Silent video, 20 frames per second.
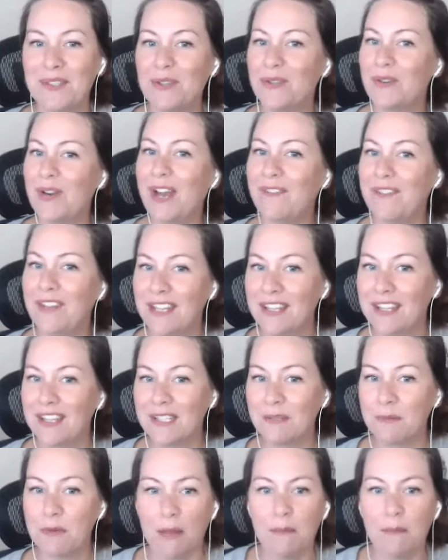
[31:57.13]
You don't have any of the
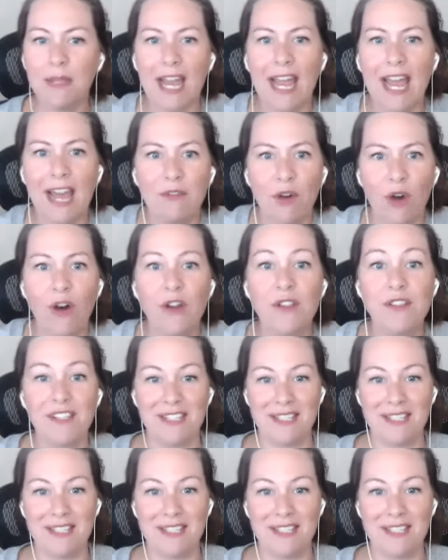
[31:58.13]
symptoms. I'm like, I have all the